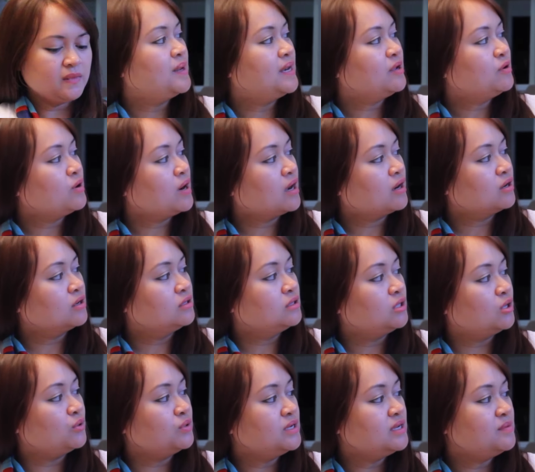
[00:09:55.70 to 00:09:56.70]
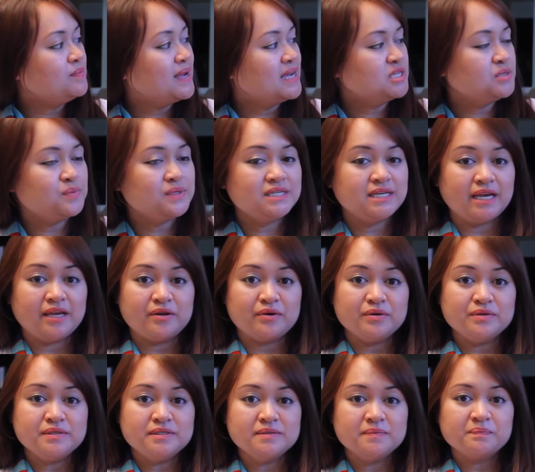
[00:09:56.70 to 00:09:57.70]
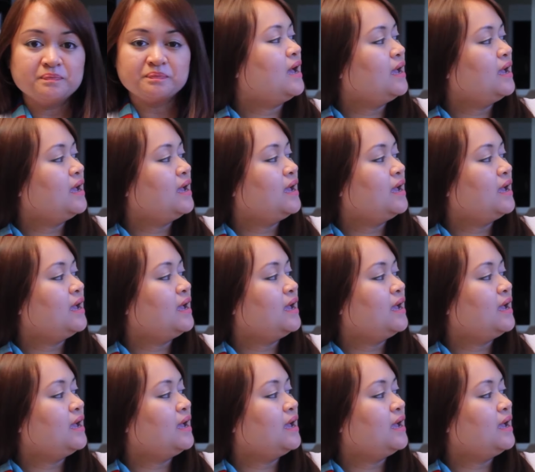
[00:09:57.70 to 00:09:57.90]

Betty Crocker loaded mashed potatoes.